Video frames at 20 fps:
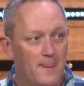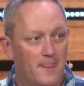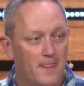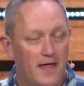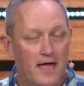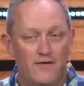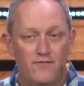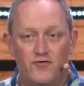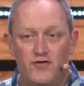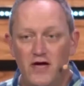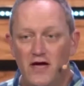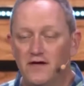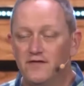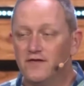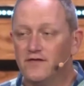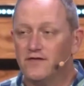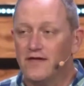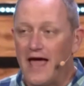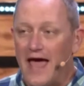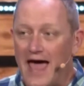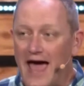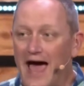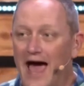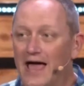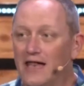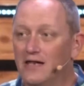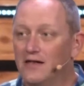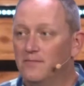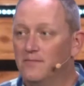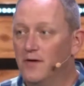If Jesus
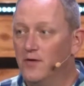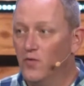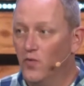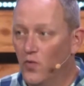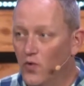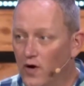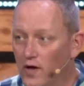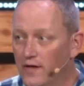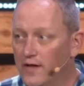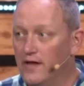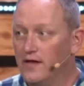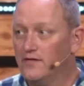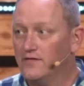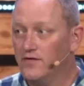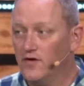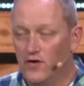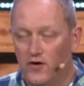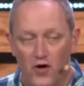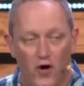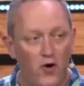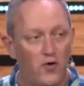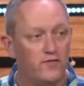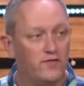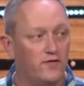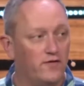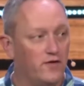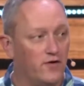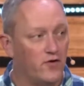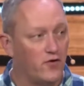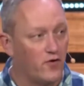hadn't been willing to go to
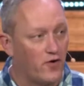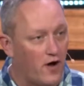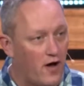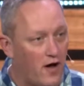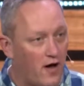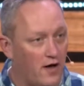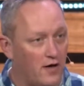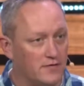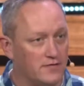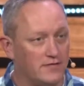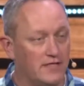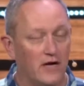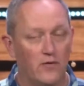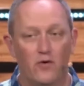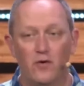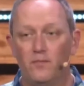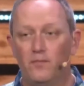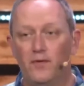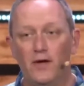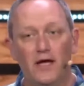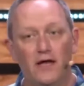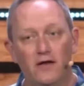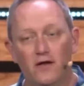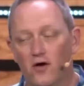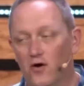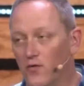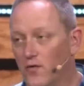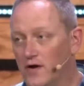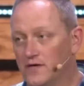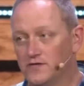the cross, there would be
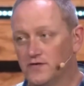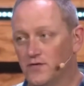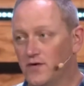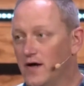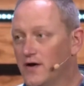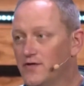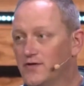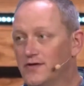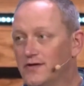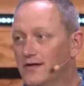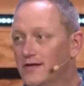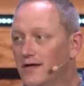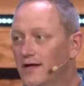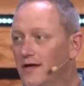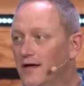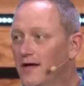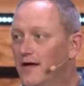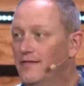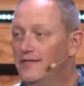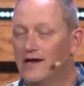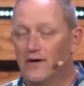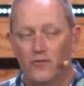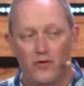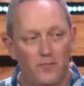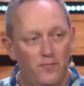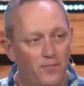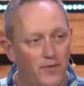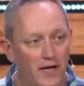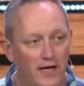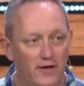no resurrection. There
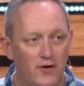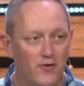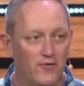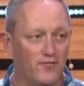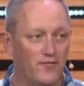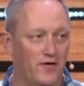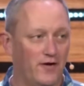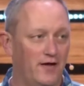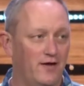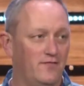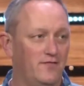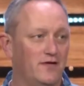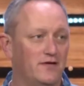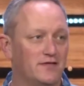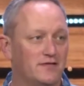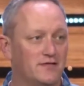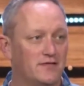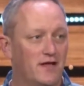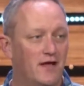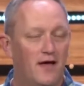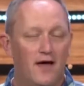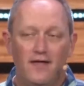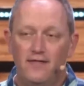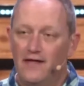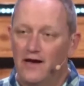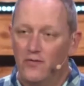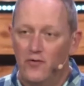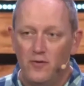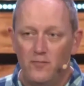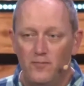would be no forgiveness.
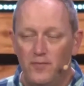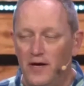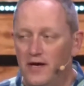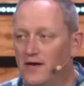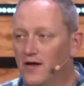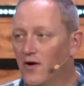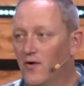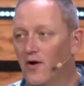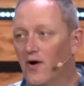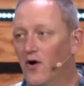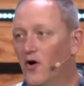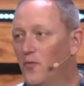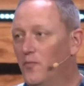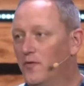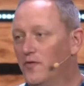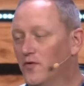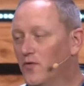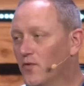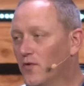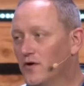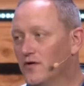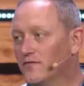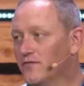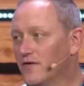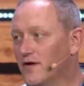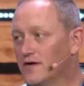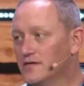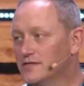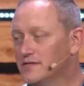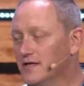There would be no hope in the world for
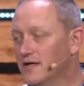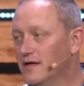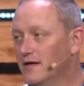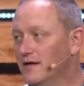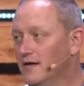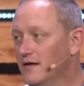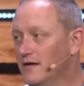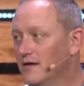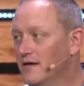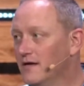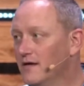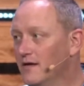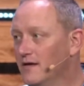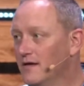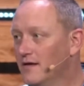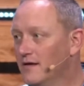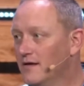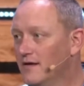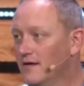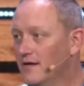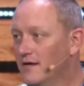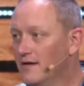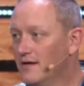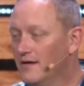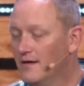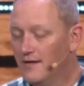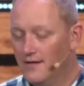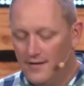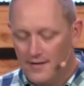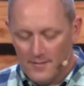our sin.
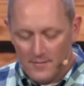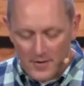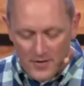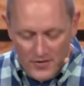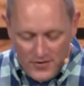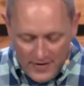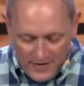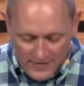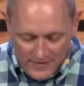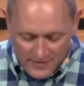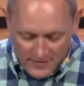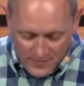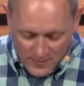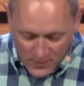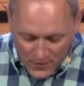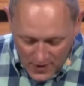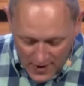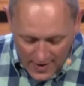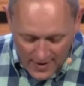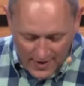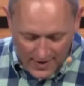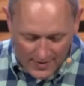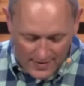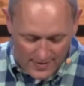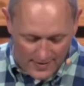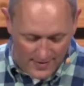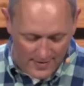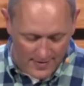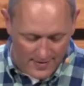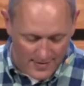But Jesus prayed,
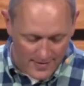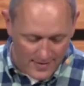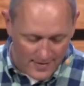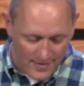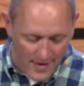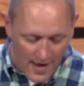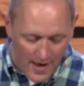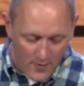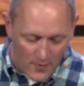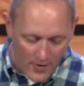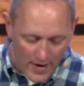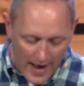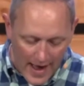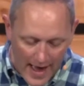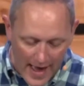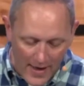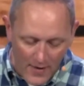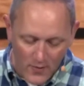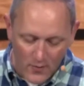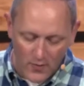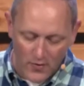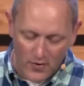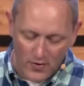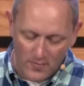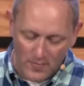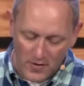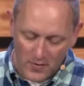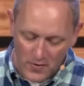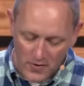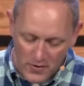not what I will,
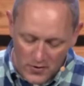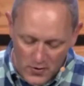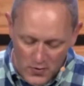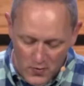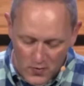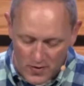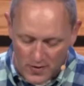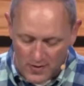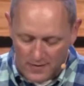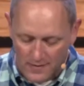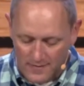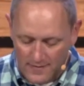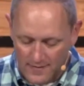but what you will.